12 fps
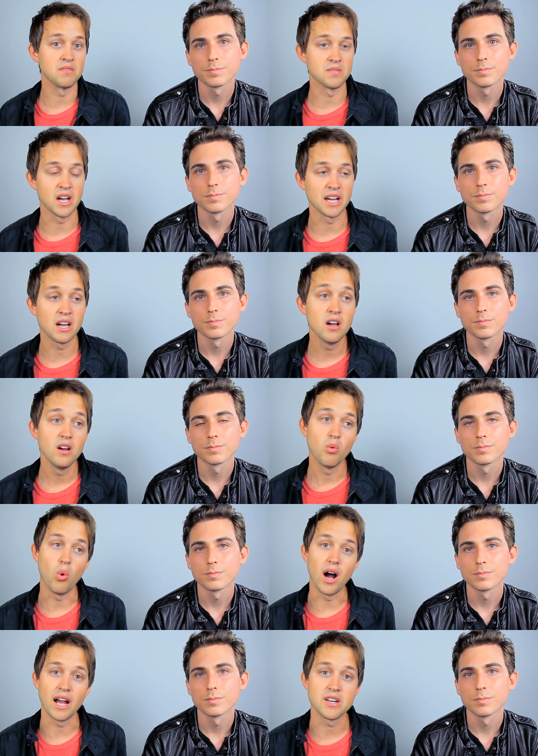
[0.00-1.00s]
Speaker 1: of like
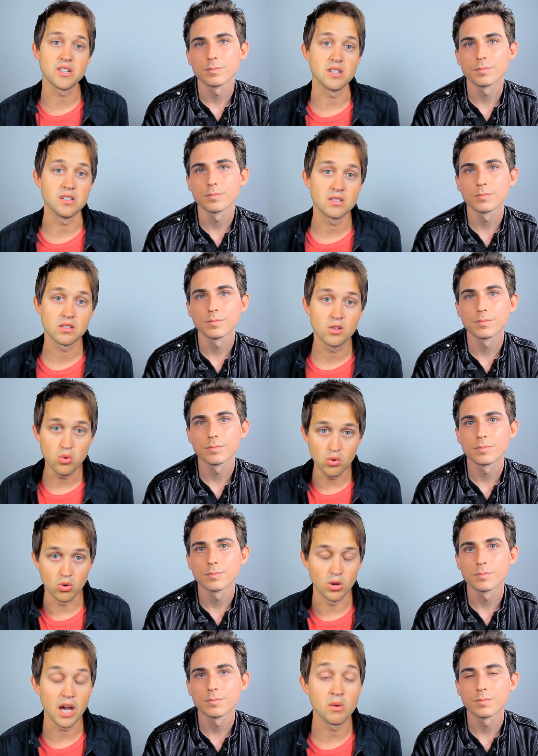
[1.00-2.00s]
why she's
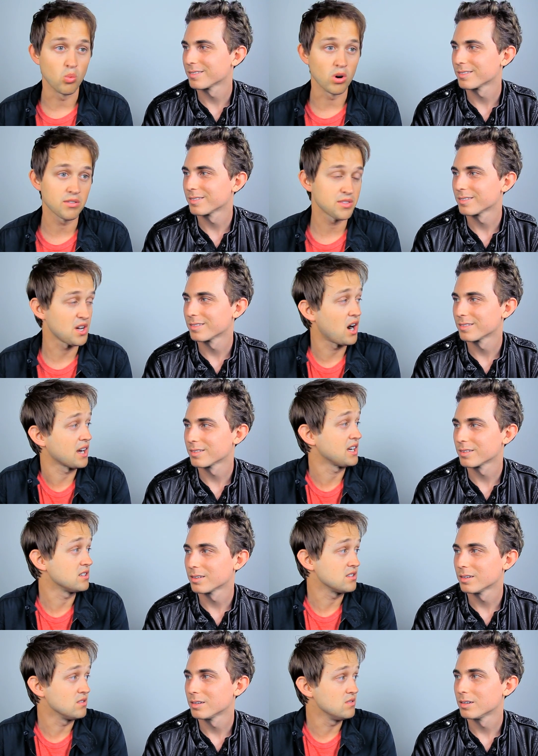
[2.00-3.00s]
cool and worth
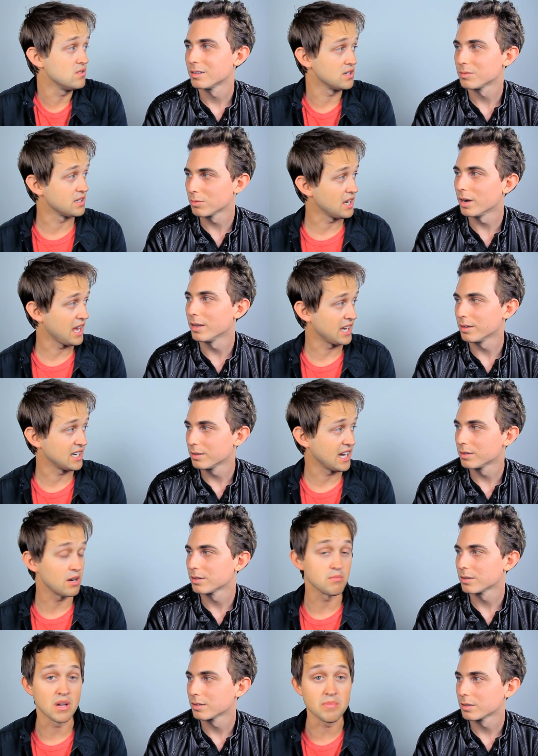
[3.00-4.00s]
talking to and hanging
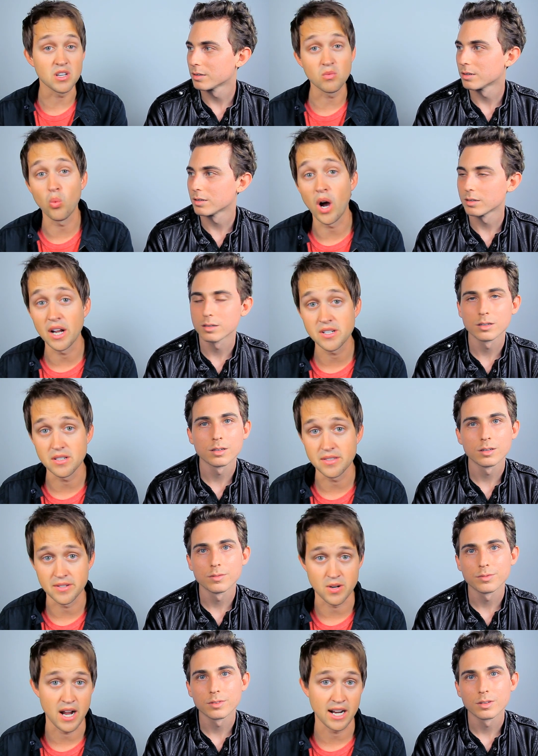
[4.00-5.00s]
out, and maybe why
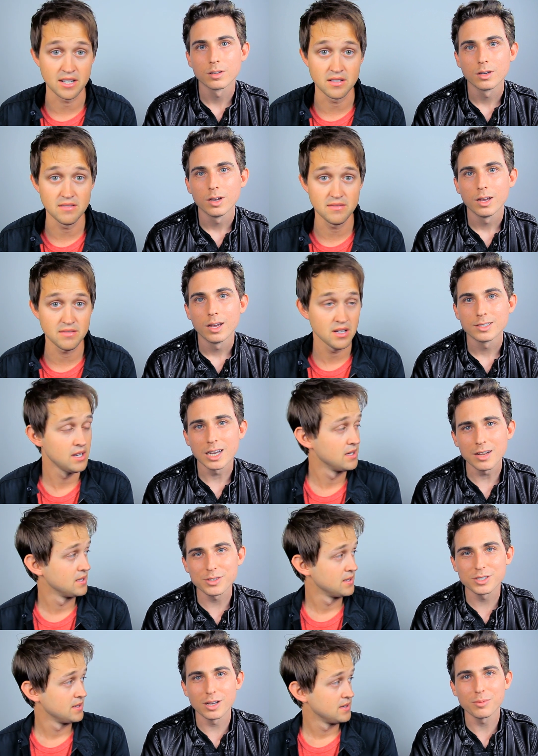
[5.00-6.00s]
she's attractive.
Speaker 2: It's
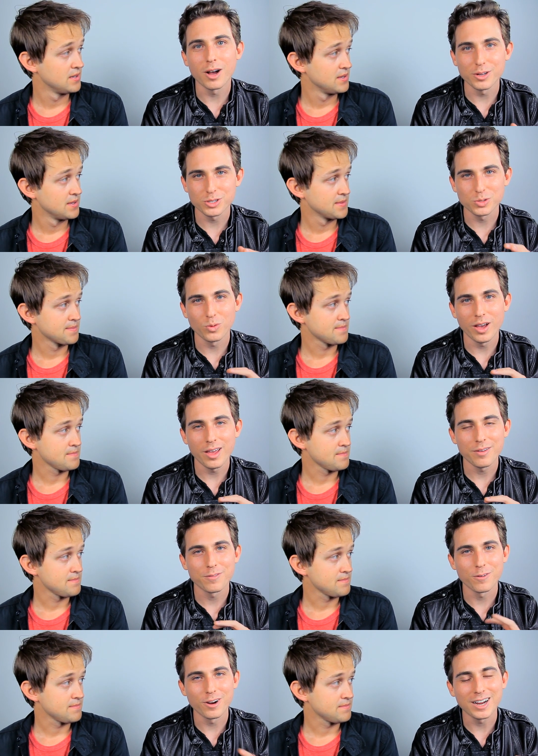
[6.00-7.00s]
kind of a subconscious
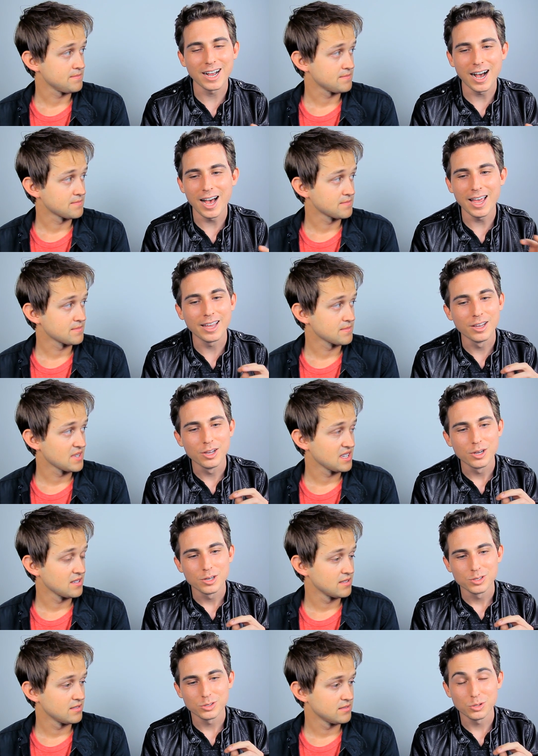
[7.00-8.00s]
way for a guy
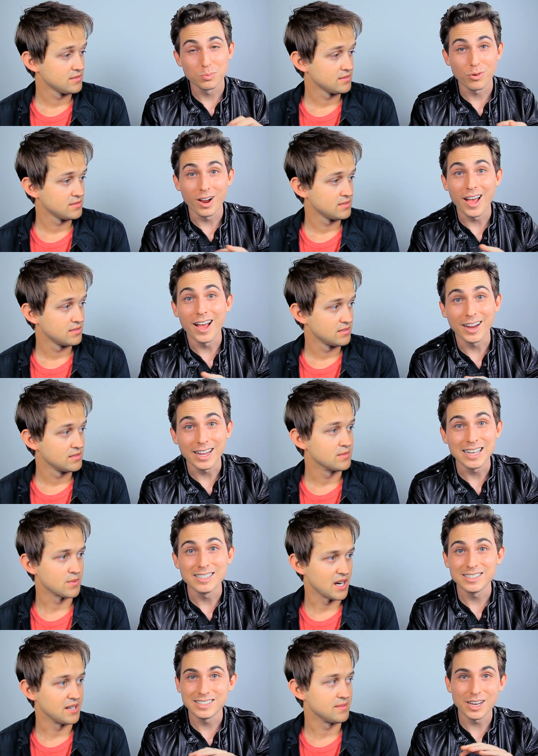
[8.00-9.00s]
to brag
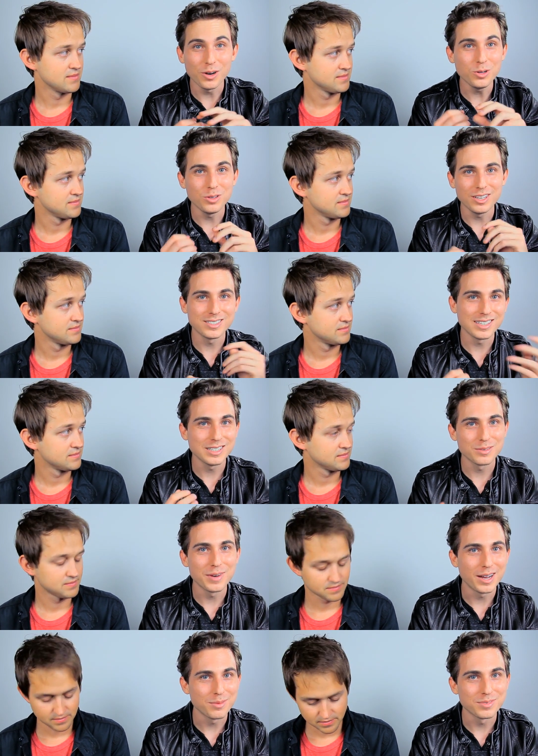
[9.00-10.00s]
and tell you these things
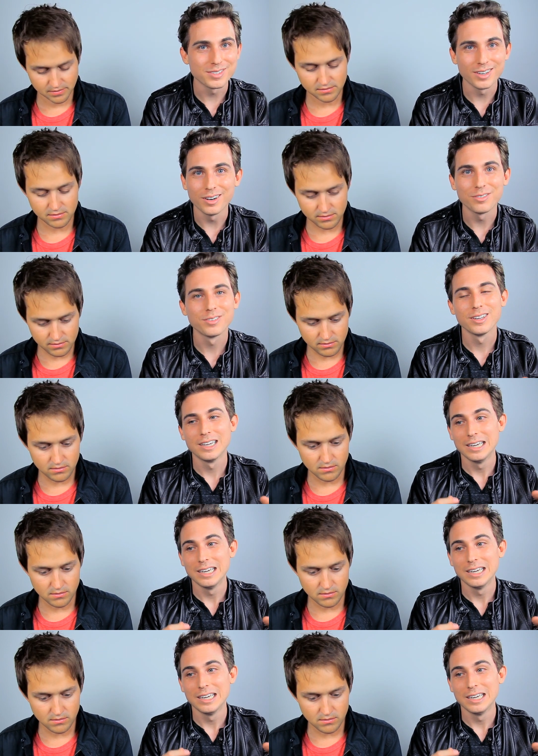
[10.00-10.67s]
about himself.